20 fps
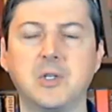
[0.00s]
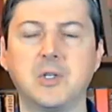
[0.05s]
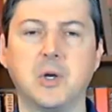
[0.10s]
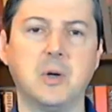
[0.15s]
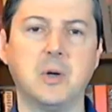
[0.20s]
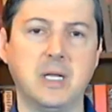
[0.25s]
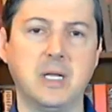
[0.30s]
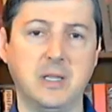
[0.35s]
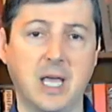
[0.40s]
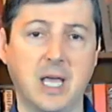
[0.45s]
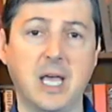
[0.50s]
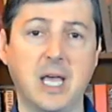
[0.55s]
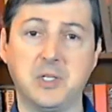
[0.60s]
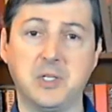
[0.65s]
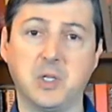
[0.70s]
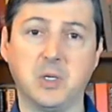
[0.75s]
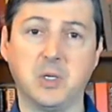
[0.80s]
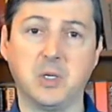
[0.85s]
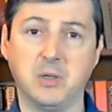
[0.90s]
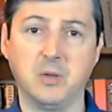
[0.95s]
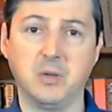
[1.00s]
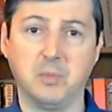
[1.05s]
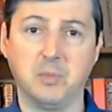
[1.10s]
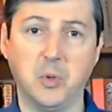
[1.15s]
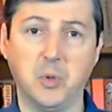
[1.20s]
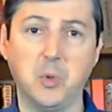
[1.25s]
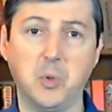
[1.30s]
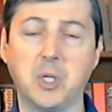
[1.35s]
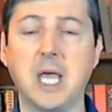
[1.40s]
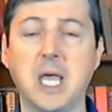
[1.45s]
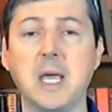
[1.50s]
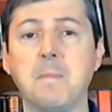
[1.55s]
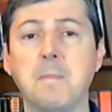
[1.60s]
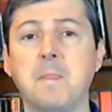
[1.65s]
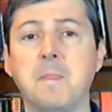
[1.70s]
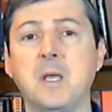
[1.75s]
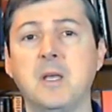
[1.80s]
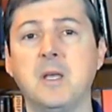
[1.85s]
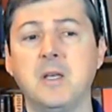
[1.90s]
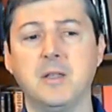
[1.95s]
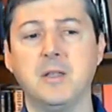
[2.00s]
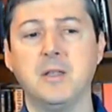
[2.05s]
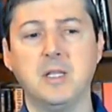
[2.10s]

So in the case of the pool game,